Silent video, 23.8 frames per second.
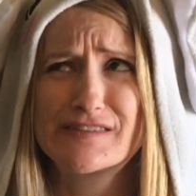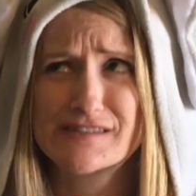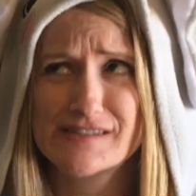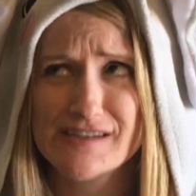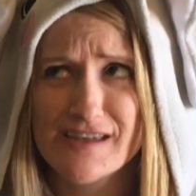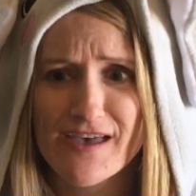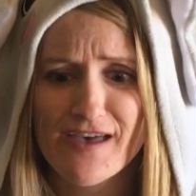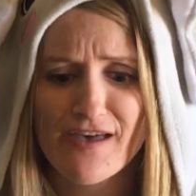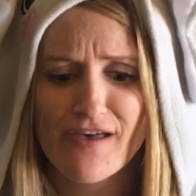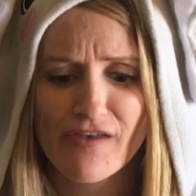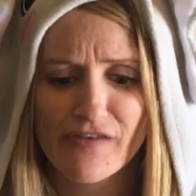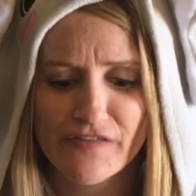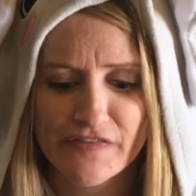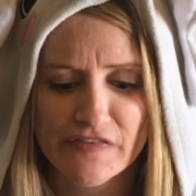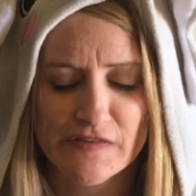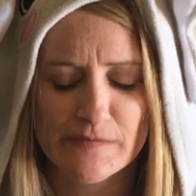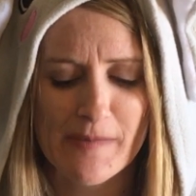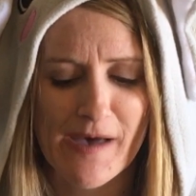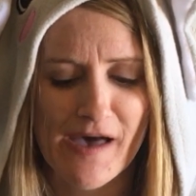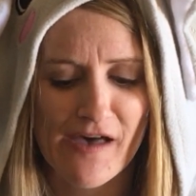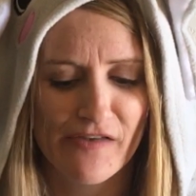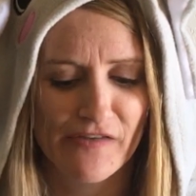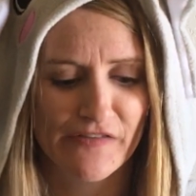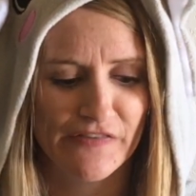still
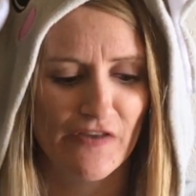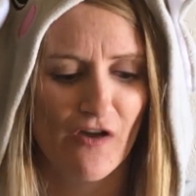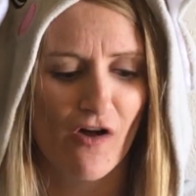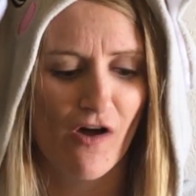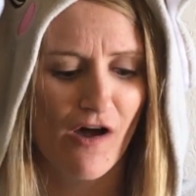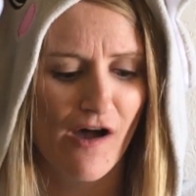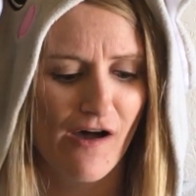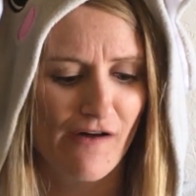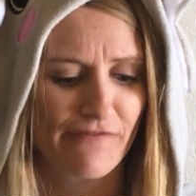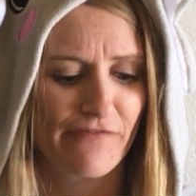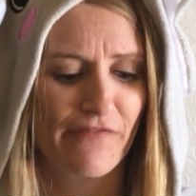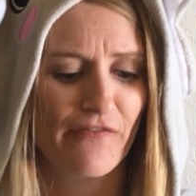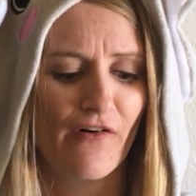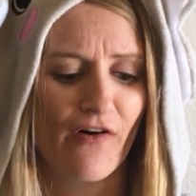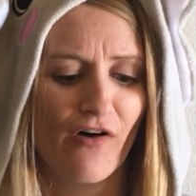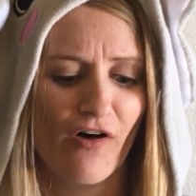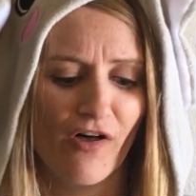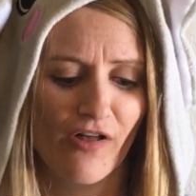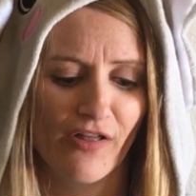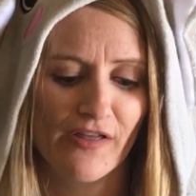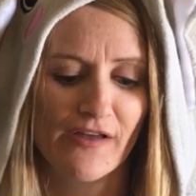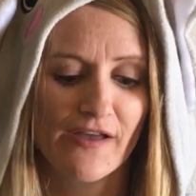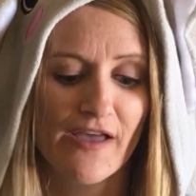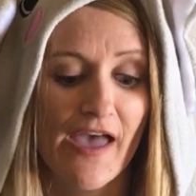smells
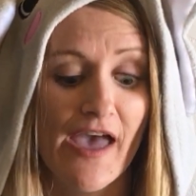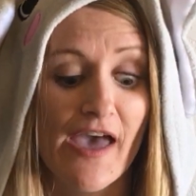awful.